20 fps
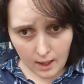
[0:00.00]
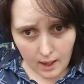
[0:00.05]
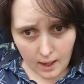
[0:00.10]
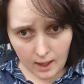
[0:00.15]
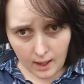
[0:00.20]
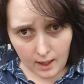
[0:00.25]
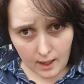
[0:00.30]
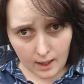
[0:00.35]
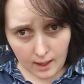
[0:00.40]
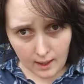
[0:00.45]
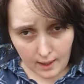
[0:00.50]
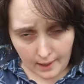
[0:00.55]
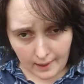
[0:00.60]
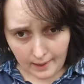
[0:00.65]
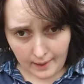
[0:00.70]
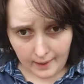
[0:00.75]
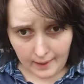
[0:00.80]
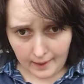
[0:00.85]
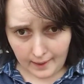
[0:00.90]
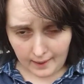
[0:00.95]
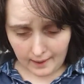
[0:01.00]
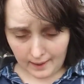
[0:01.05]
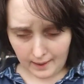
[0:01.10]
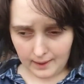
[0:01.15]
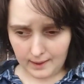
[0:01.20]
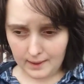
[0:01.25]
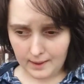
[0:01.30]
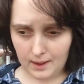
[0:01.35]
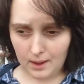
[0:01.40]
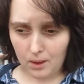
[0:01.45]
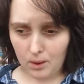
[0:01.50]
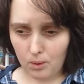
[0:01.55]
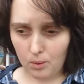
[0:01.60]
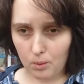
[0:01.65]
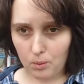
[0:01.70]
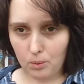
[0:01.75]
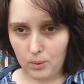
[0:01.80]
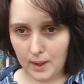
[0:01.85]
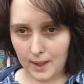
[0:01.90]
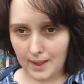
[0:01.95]
And
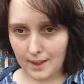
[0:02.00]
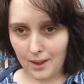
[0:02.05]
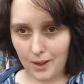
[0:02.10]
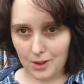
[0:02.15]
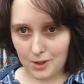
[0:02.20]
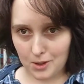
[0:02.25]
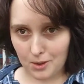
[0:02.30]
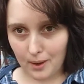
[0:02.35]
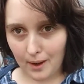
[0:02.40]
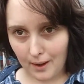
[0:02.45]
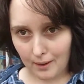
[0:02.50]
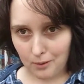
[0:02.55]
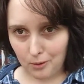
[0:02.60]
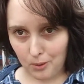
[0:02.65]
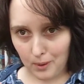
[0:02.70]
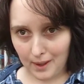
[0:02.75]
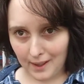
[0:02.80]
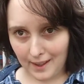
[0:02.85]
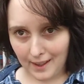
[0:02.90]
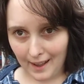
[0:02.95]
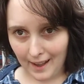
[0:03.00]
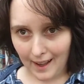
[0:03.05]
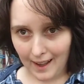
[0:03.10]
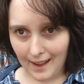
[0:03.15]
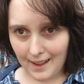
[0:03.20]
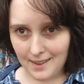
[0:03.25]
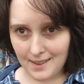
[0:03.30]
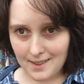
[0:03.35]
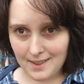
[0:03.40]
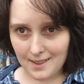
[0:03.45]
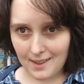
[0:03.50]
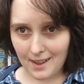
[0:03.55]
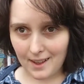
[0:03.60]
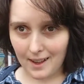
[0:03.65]
we also have one cat,